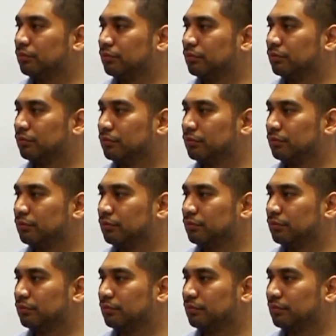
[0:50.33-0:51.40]

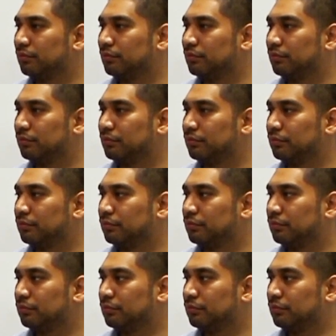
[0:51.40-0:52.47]

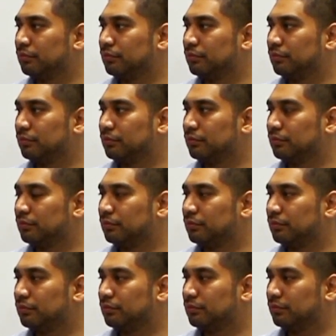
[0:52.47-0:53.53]

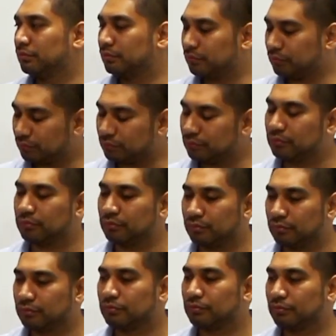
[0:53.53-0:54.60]

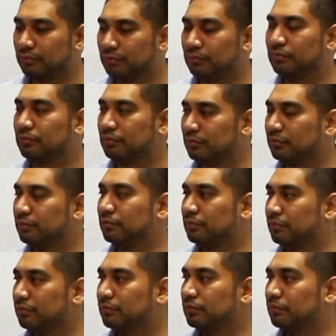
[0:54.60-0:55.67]

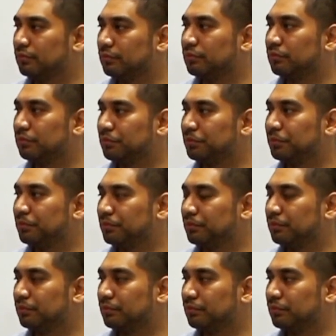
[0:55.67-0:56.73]

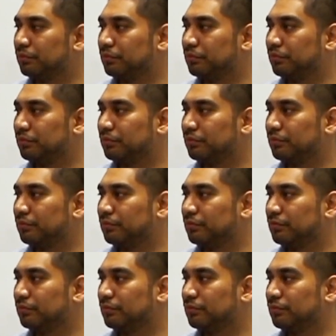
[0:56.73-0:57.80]

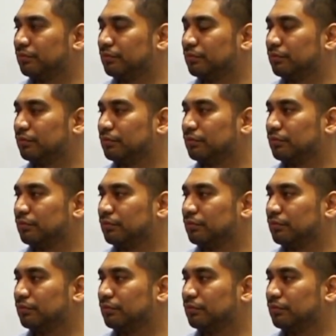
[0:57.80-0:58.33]
[no speech]